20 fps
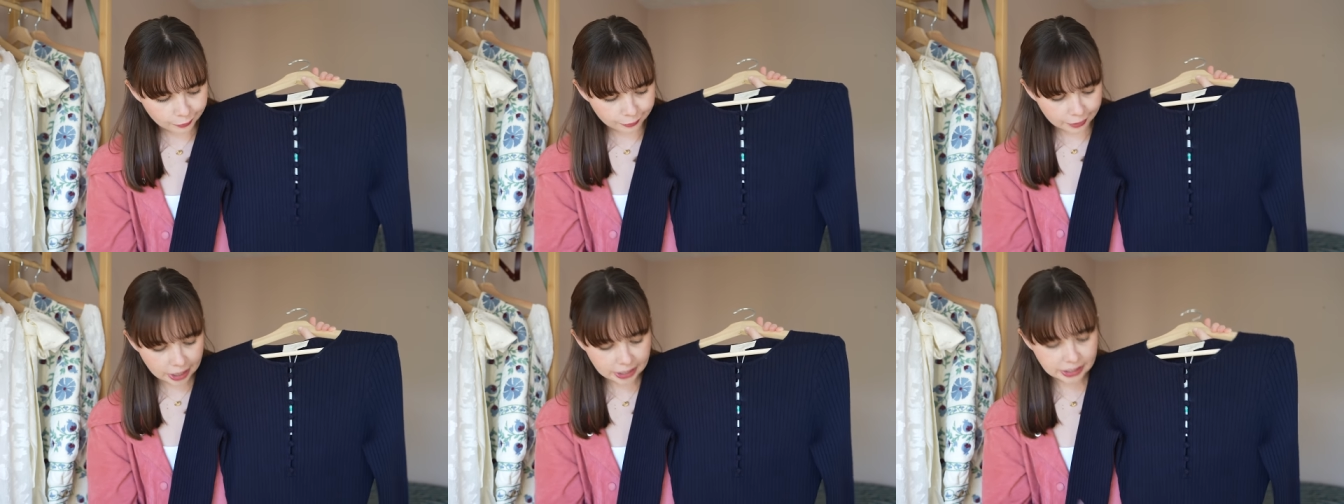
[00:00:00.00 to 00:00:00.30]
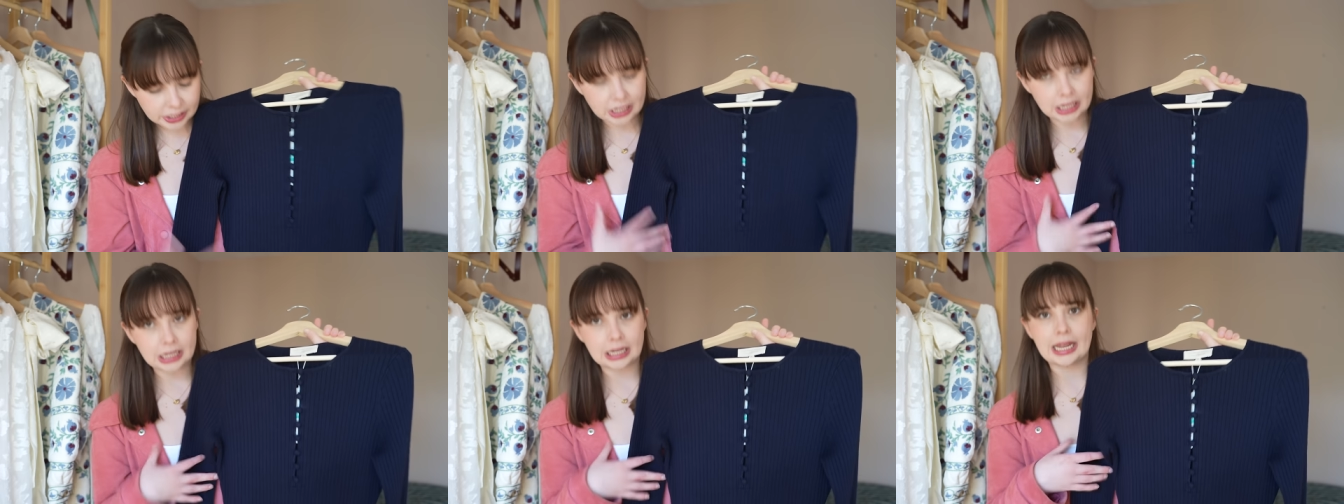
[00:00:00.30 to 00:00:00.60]

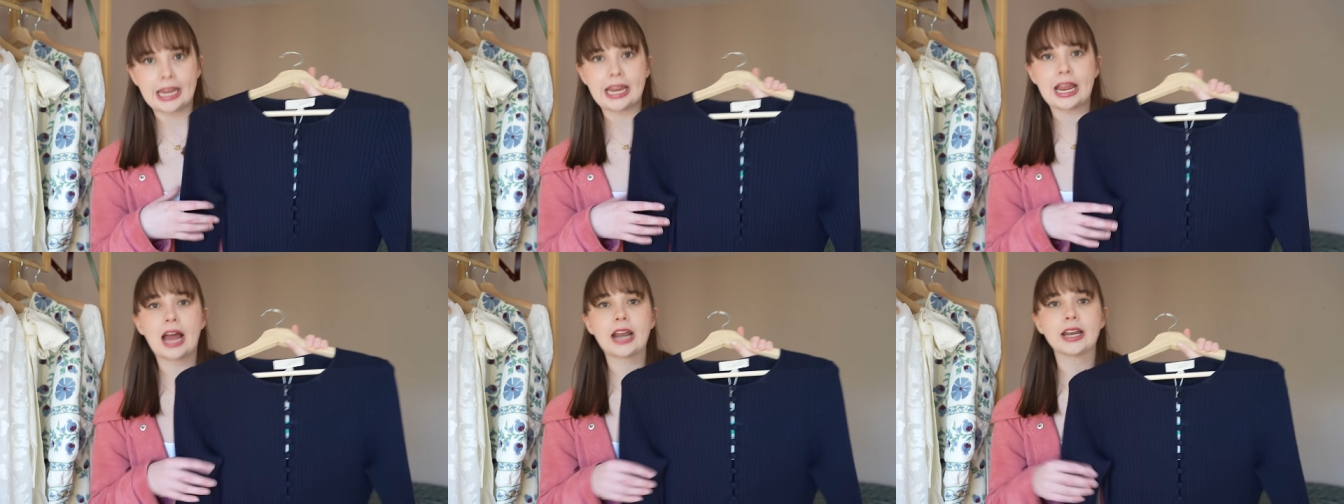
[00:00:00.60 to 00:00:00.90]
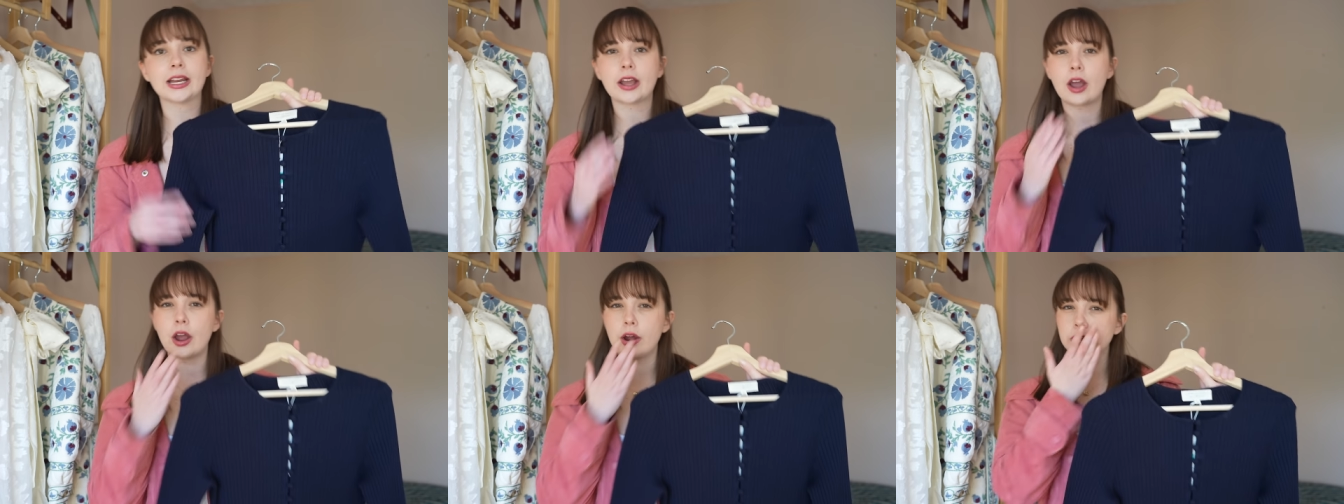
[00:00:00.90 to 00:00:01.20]
vertically and
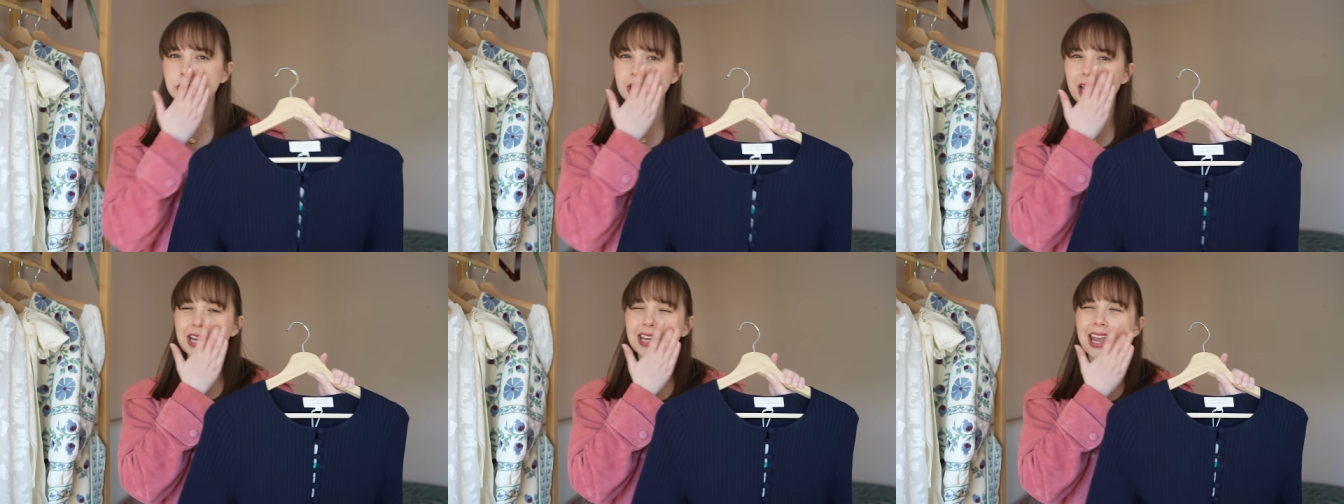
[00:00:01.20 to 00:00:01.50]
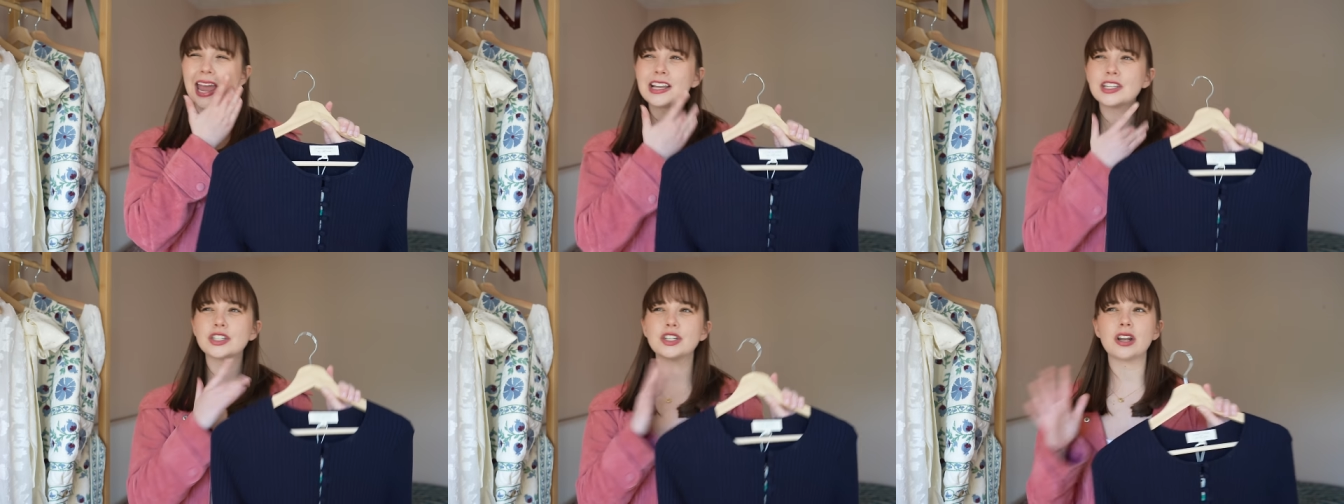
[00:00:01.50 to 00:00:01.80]
it goes
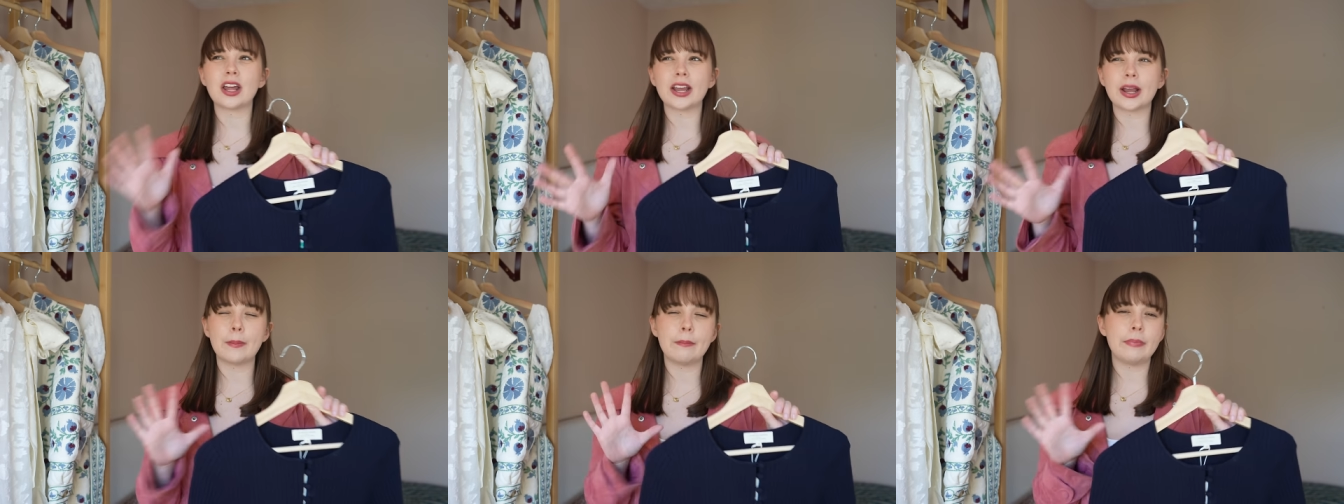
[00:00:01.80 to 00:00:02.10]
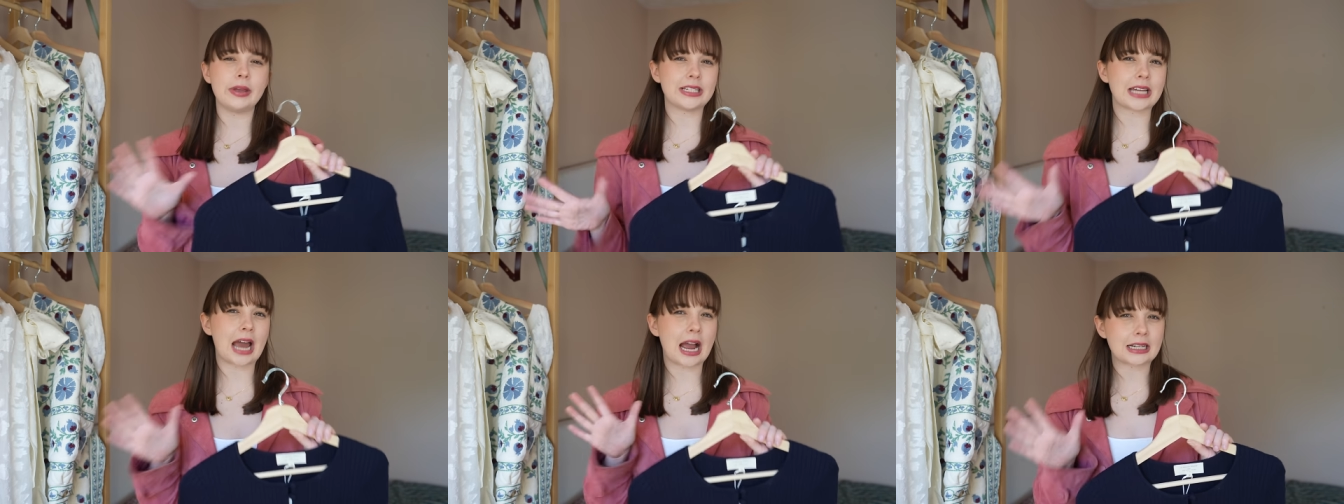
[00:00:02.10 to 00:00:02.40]
again to like a
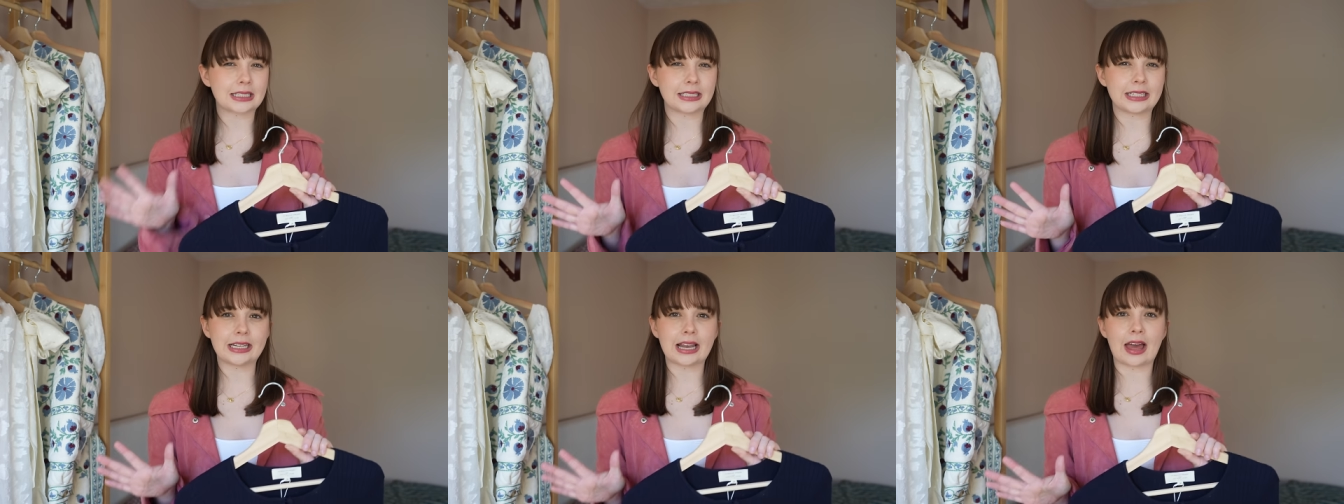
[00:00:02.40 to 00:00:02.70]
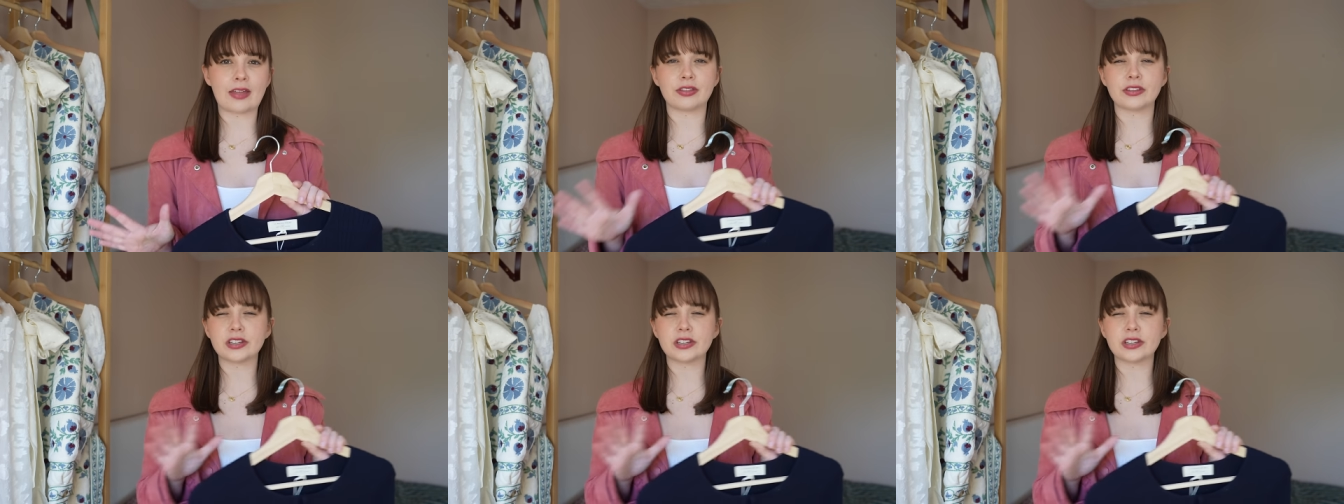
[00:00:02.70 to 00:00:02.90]
mid-axi length.